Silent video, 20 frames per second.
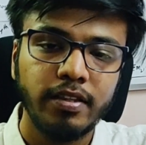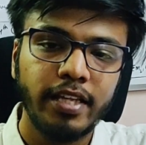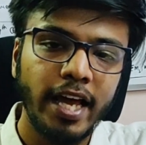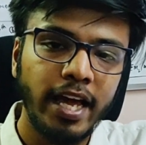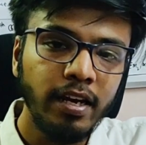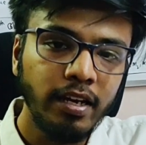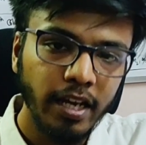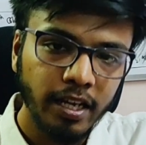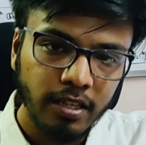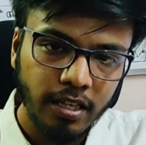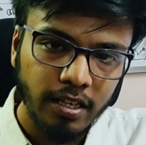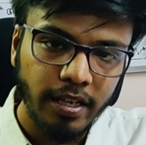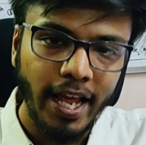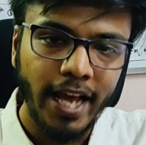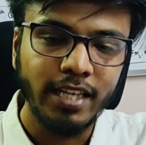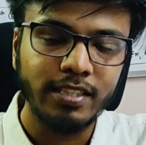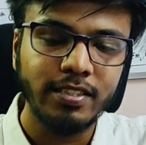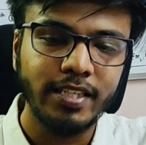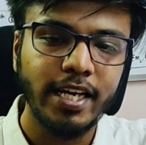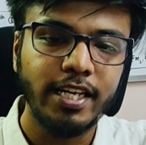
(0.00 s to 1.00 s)
Then in the
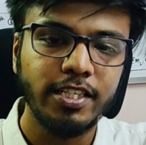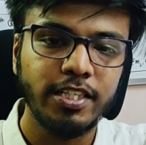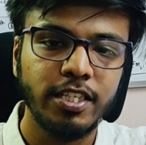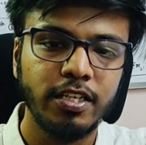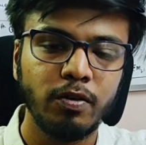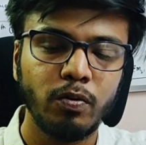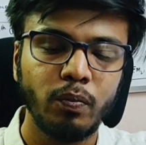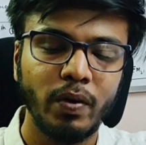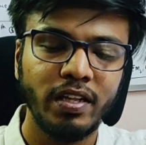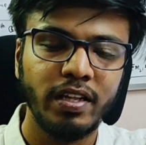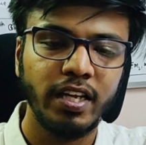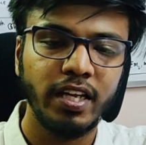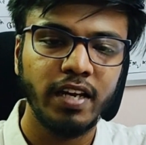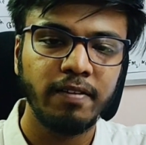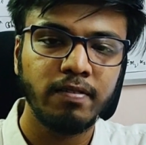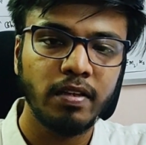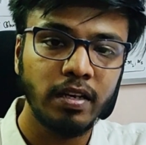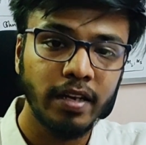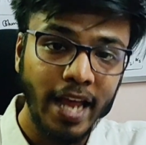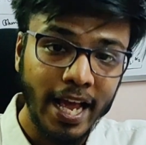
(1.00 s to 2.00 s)
next section, when
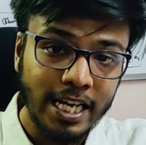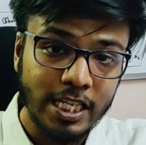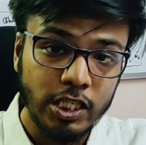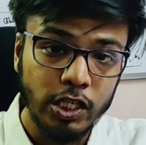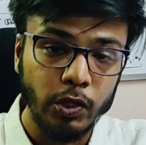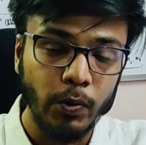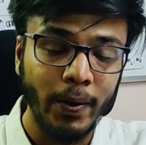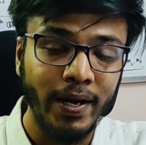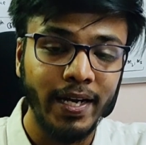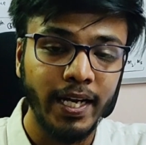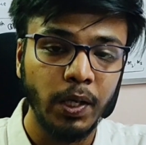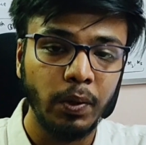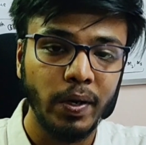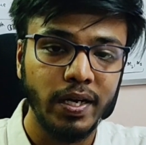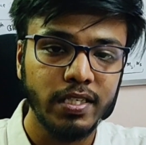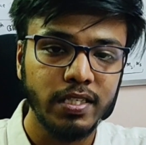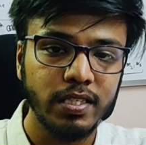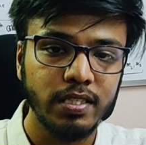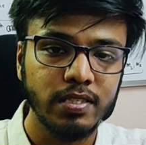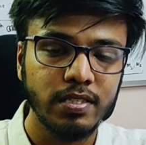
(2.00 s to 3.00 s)
they give the next 20
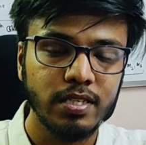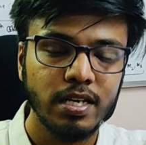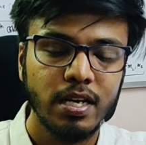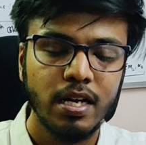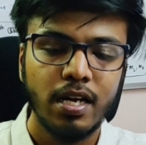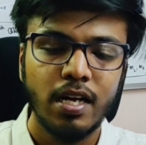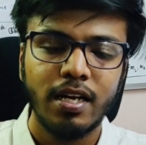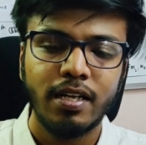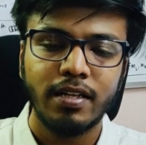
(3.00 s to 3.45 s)
questions,